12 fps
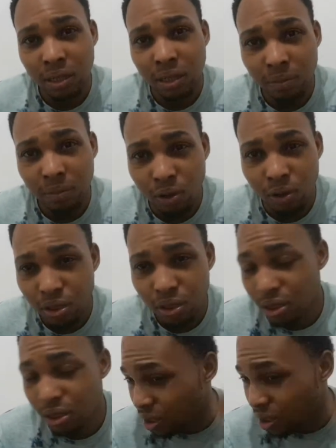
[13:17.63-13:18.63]
But
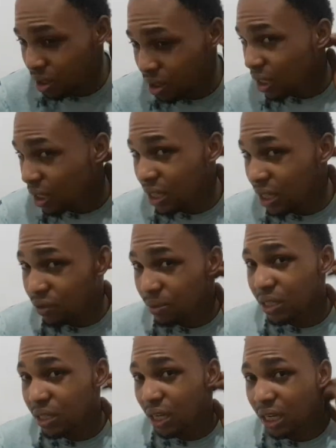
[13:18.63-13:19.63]
as when I
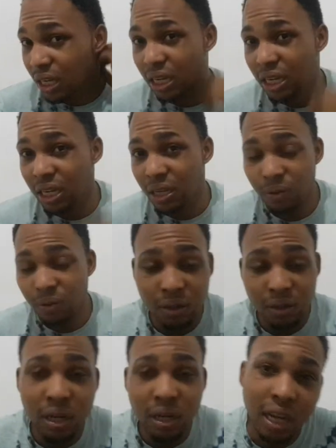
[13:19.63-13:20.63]
say Alkaline
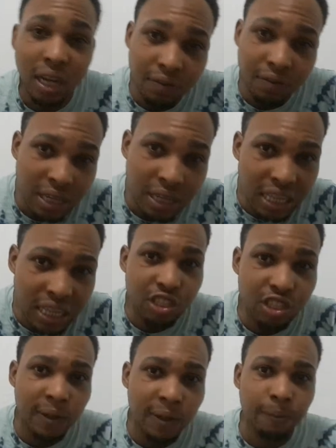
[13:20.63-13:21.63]
would have the edge
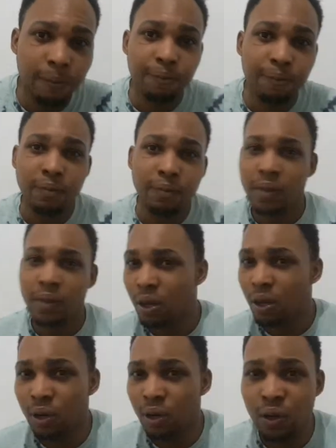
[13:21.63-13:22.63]

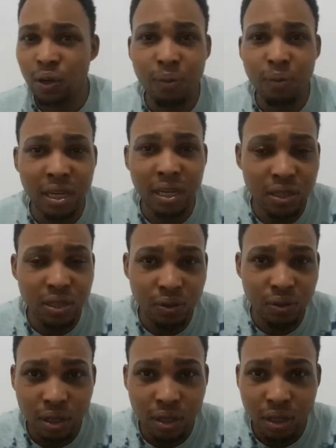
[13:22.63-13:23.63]
when it come on to
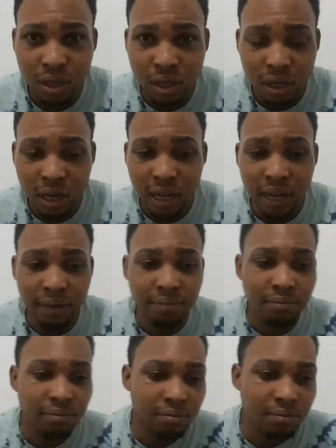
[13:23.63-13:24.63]

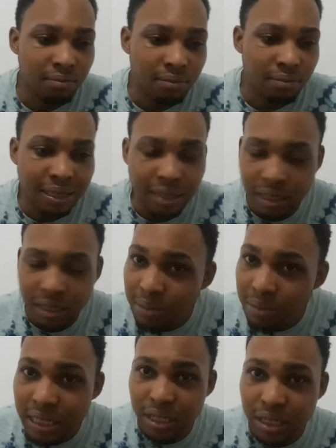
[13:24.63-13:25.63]
the
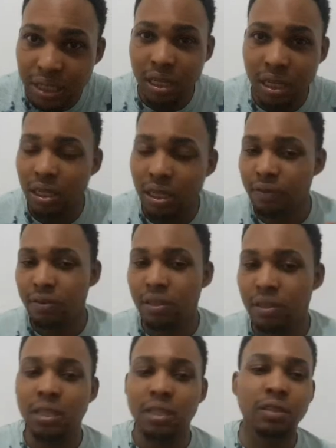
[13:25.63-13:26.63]
biggest song of the
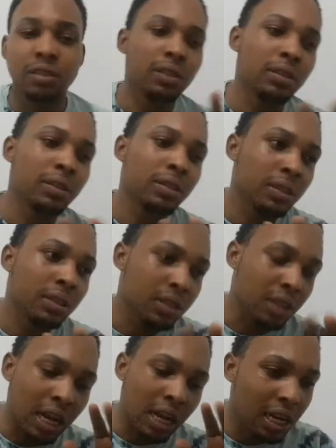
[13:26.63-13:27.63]
year. So
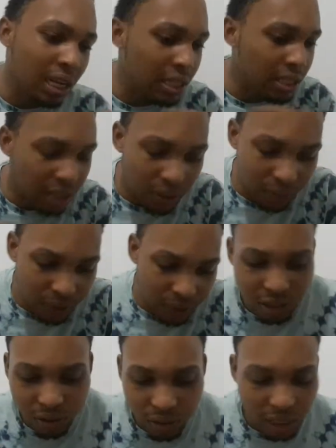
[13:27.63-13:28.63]
Alkaline song would have
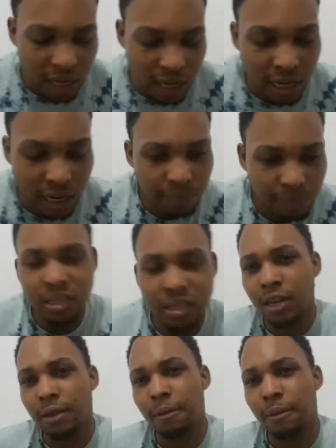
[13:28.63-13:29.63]
edge out all of them songs.